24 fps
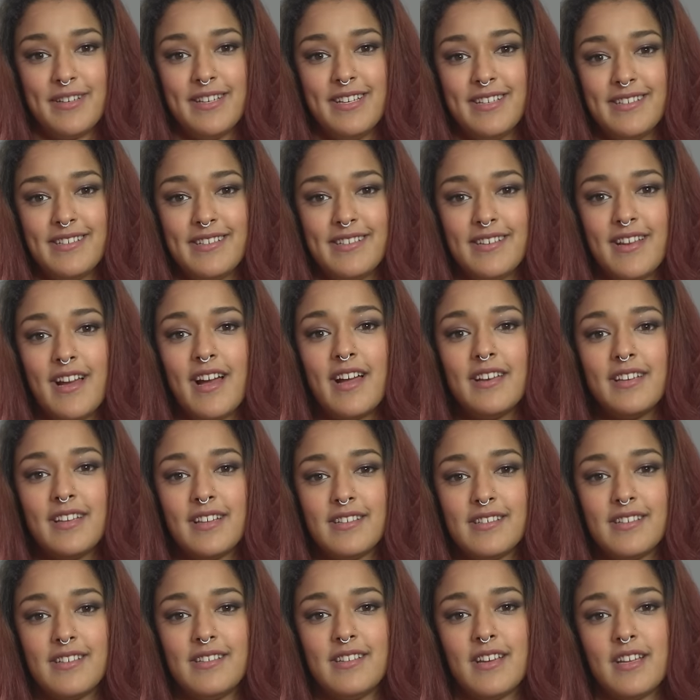but he did not
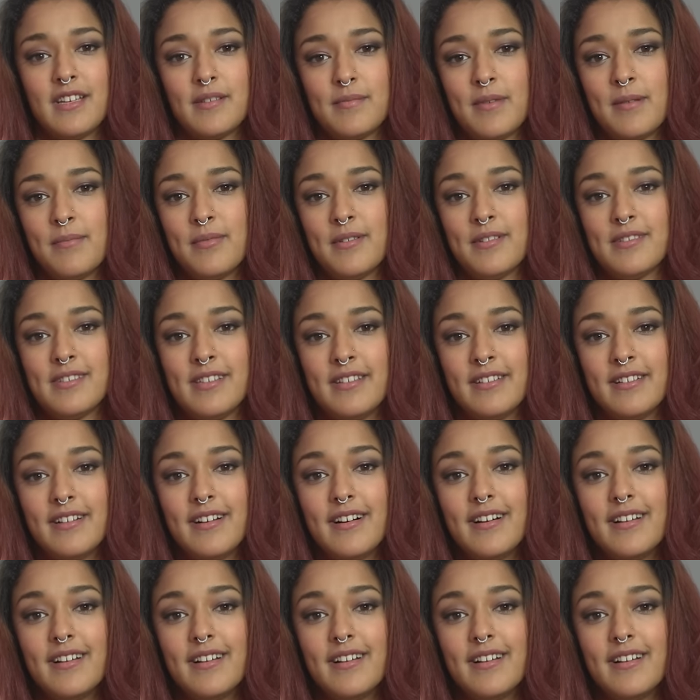get to touch my pussy at